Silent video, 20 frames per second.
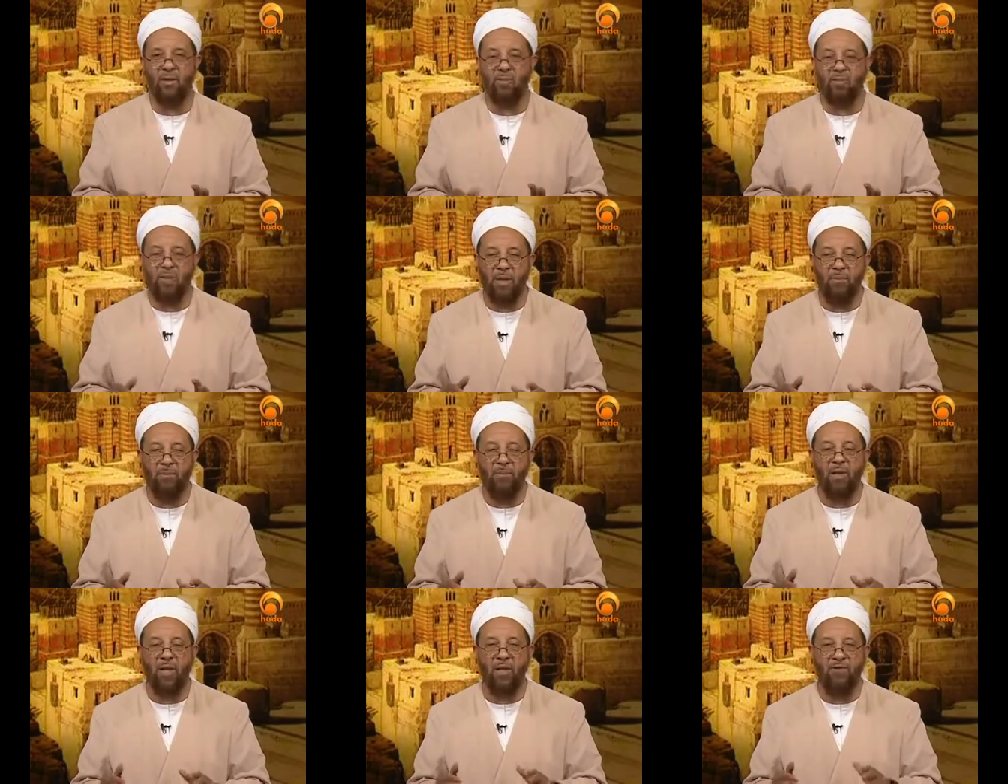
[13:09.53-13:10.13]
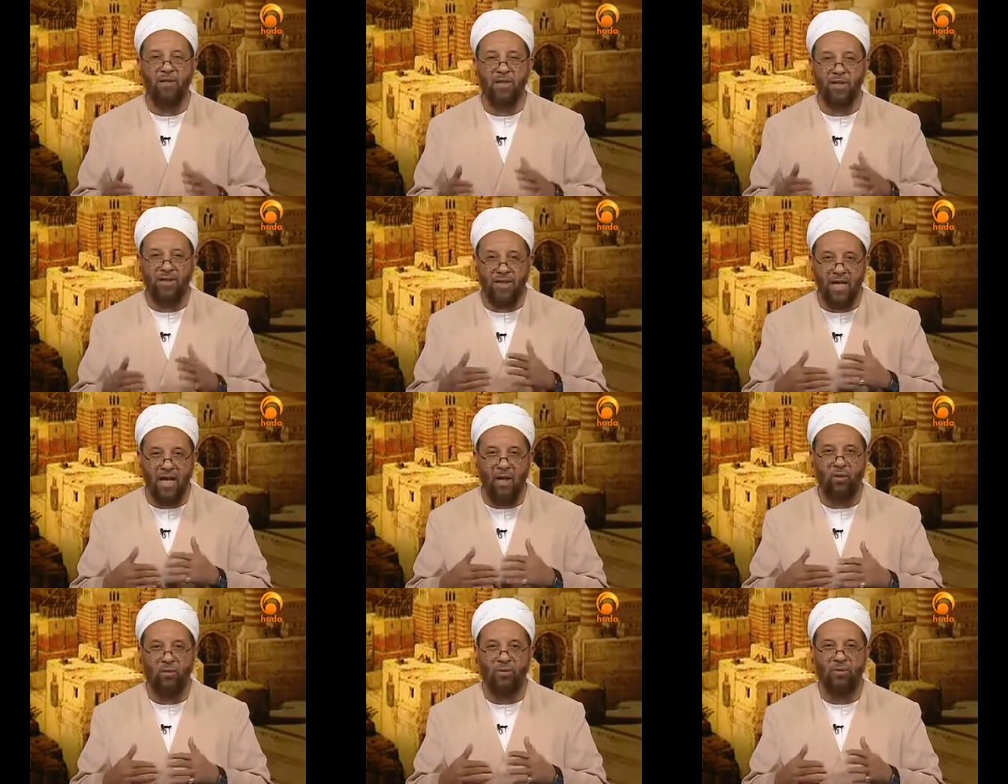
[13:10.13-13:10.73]
the people of the
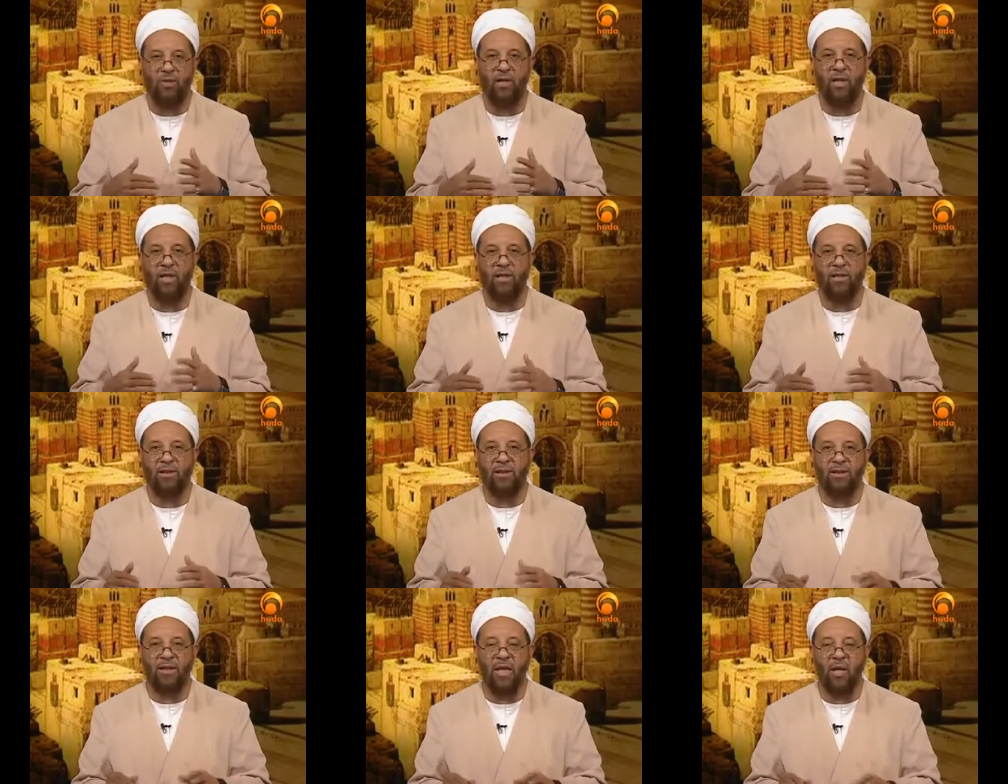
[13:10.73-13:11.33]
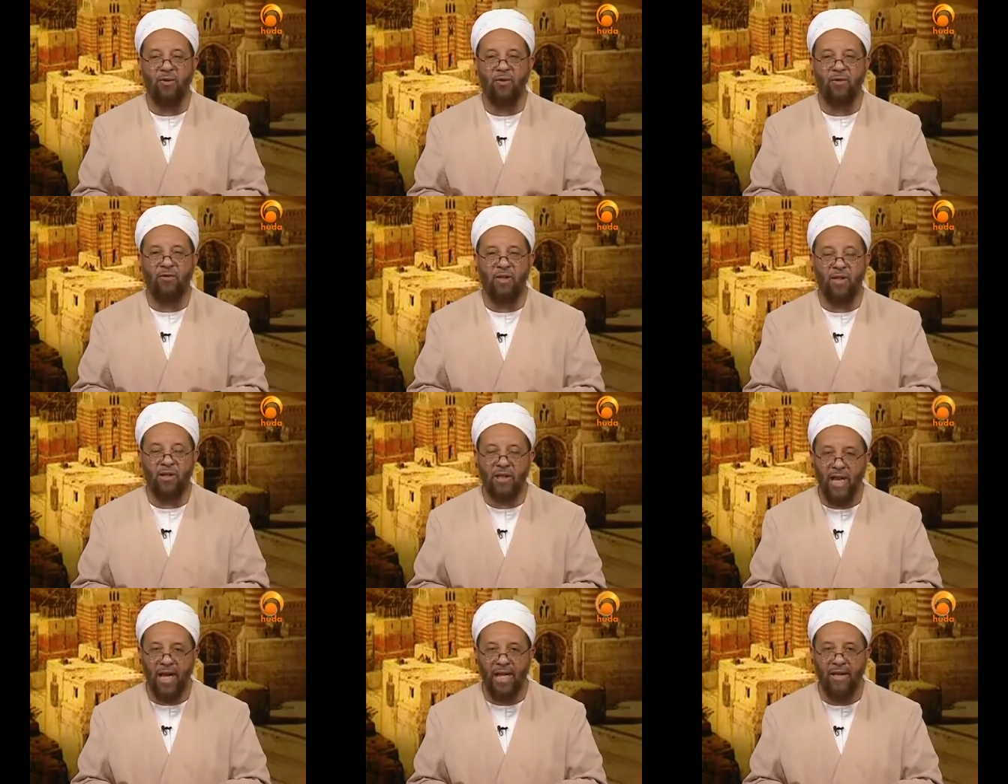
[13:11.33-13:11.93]
south, south of
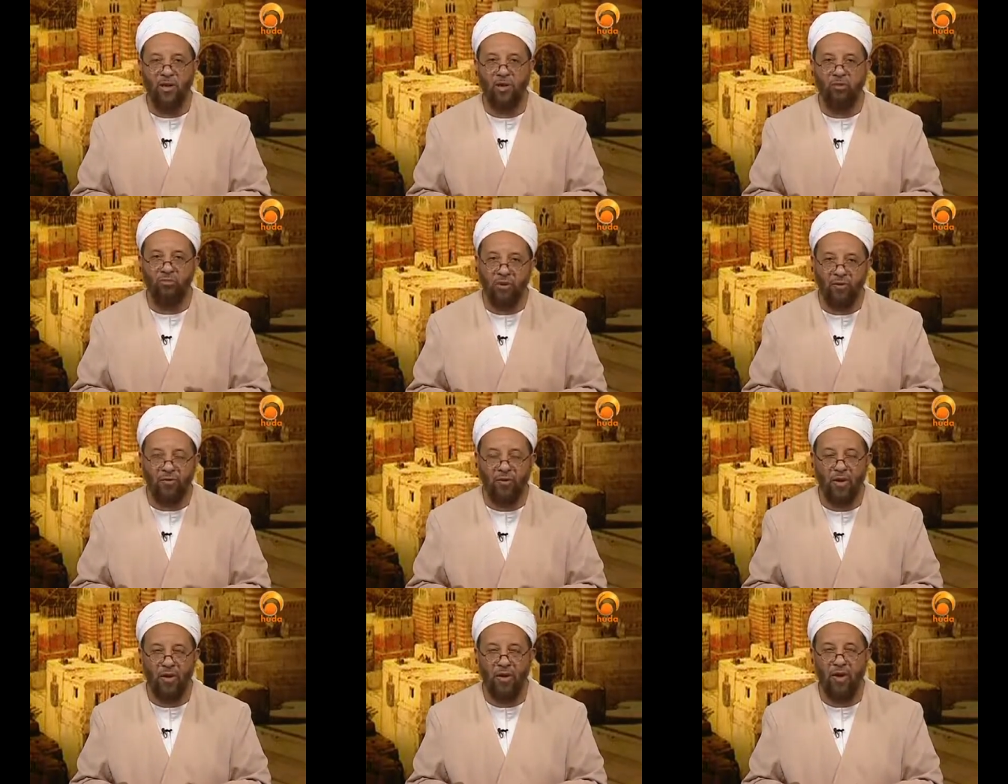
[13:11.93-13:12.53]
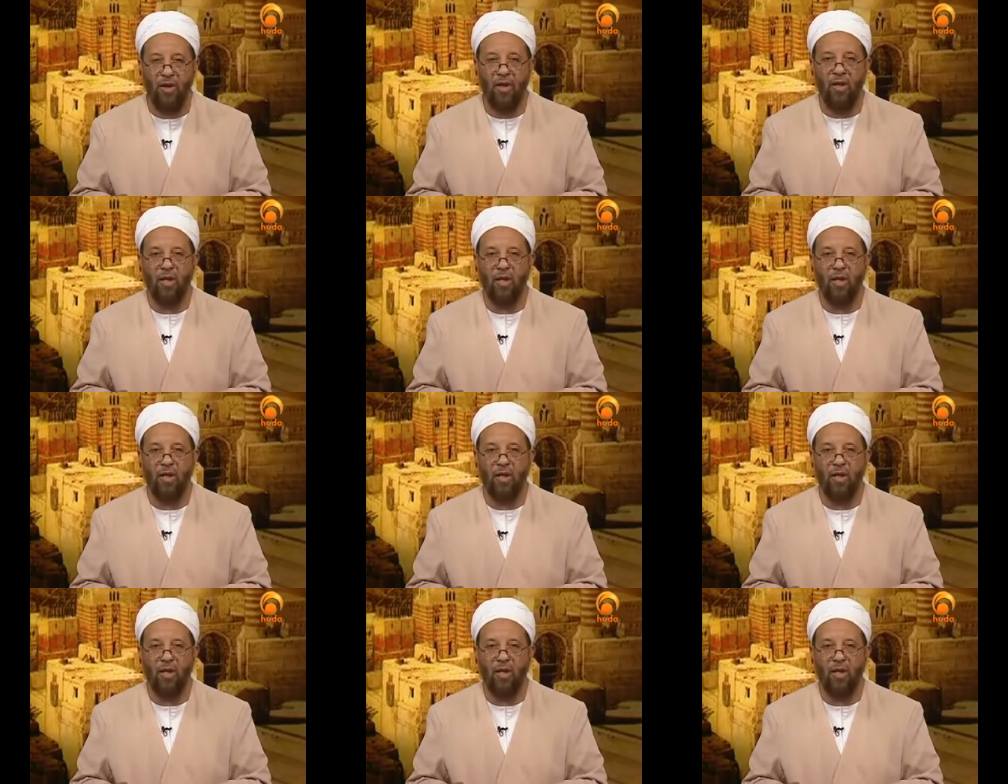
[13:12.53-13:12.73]
the Niger River,